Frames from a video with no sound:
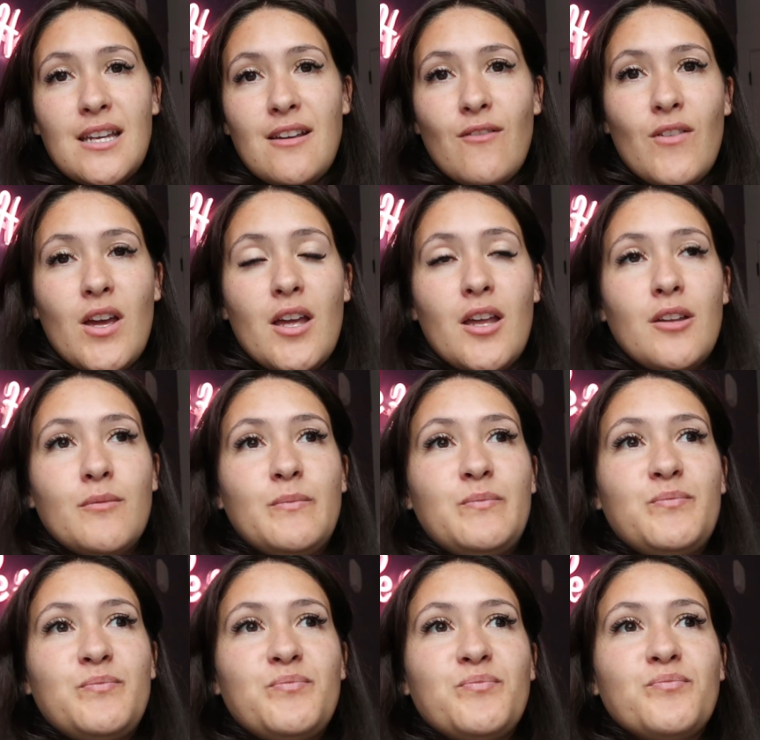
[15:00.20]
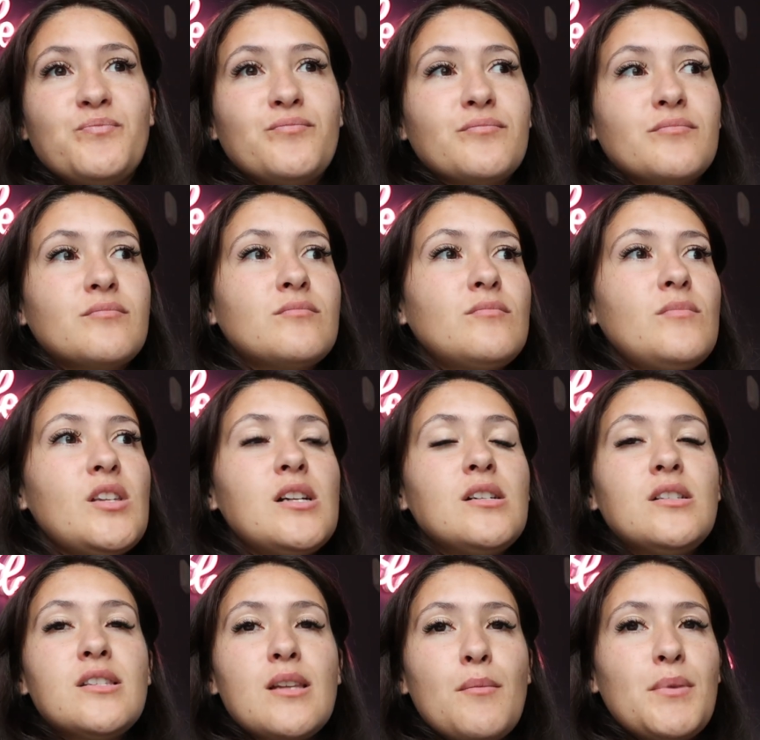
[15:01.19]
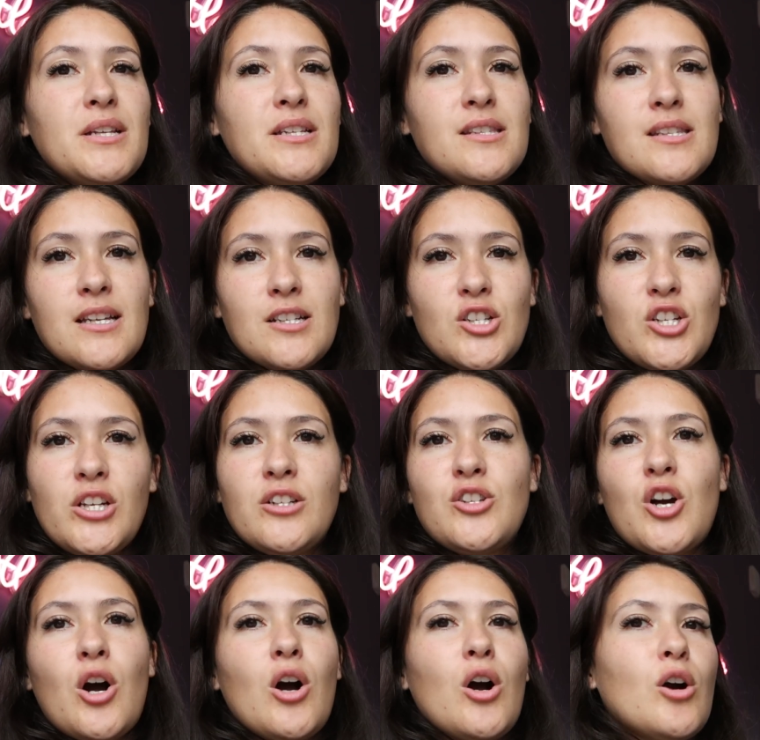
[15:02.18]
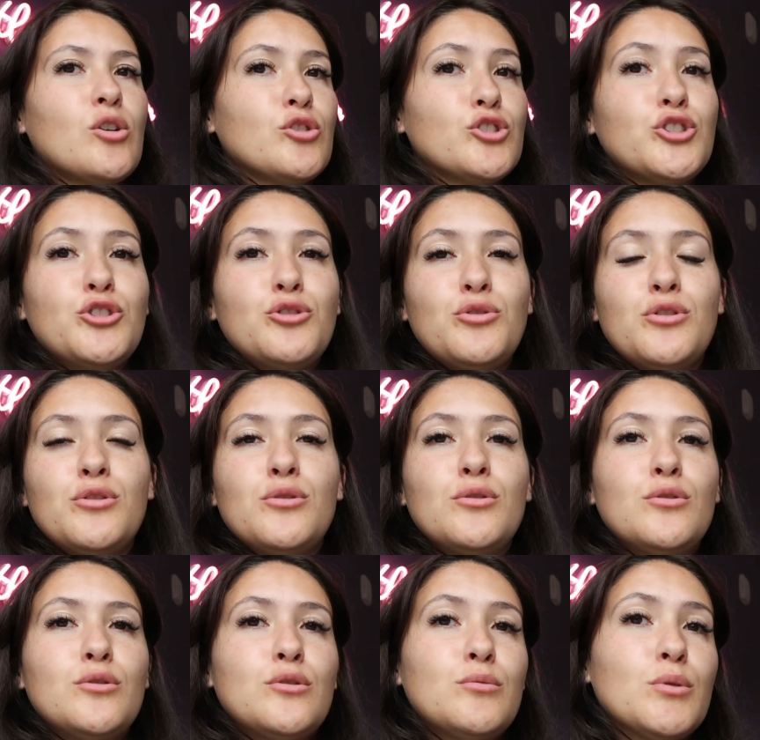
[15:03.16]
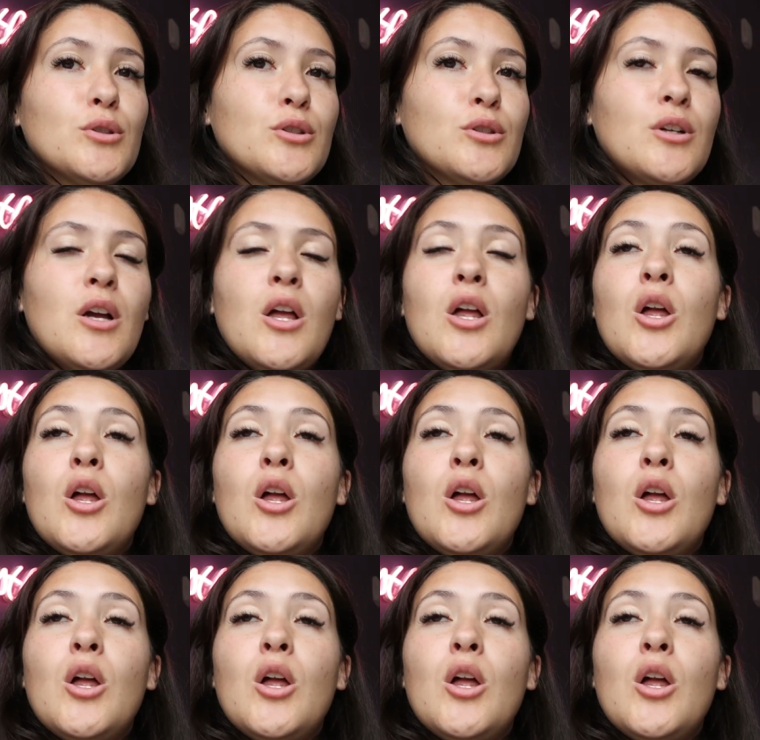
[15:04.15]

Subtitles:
even somebody's like TikTok or YouTube or